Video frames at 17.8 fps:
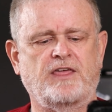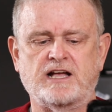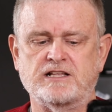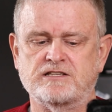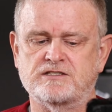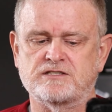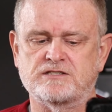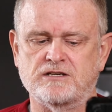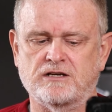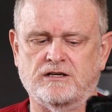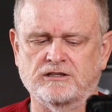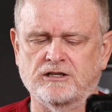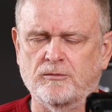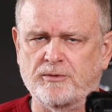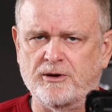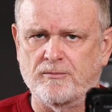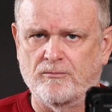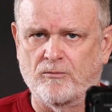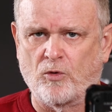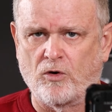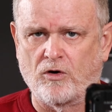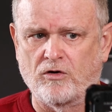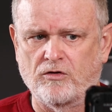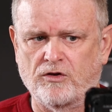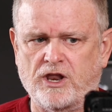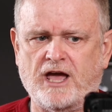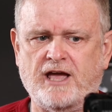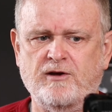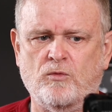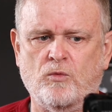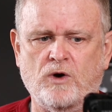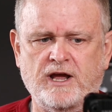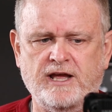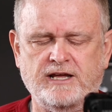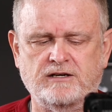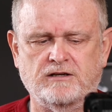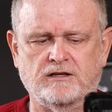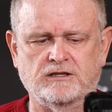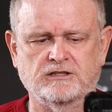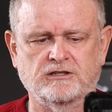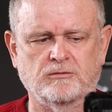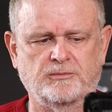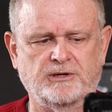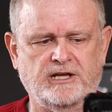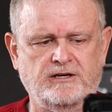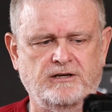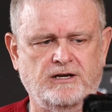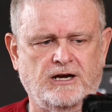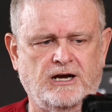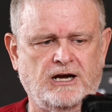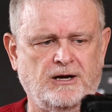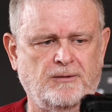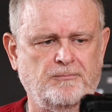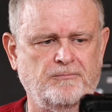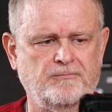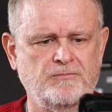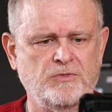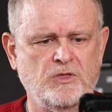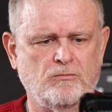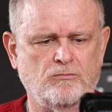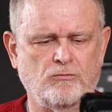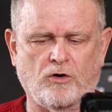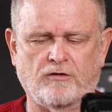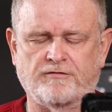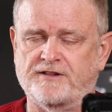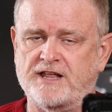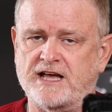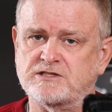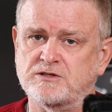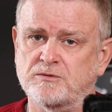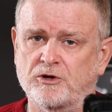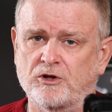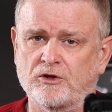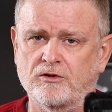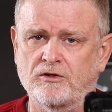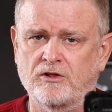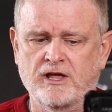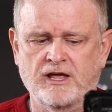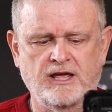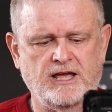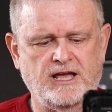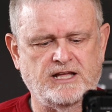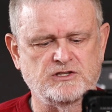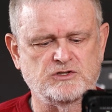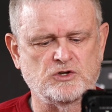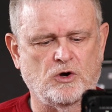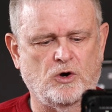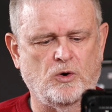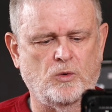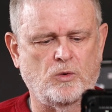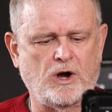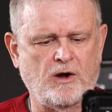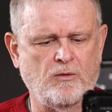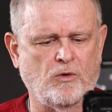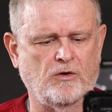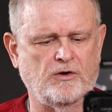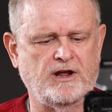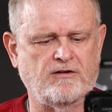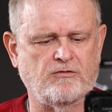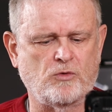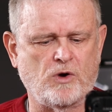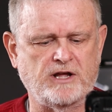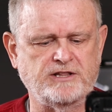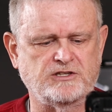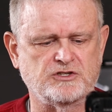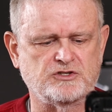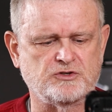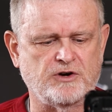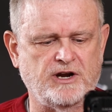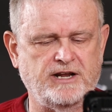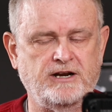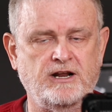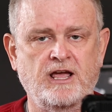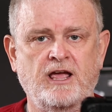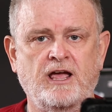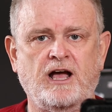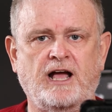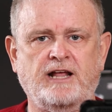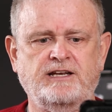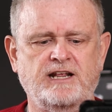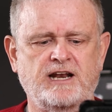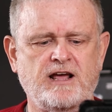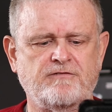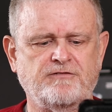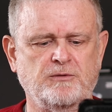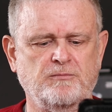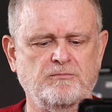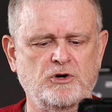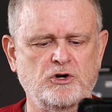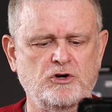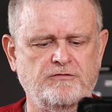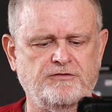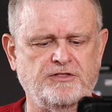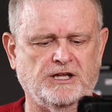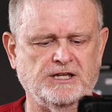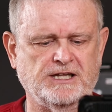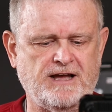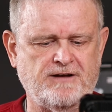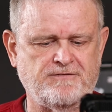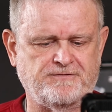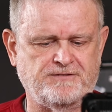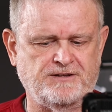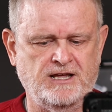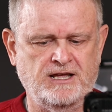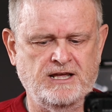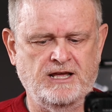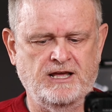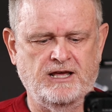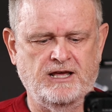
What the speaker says: that's a little bit more lightweight, a little bit more flexible, and so I won't have quite the strain. I did have to move the left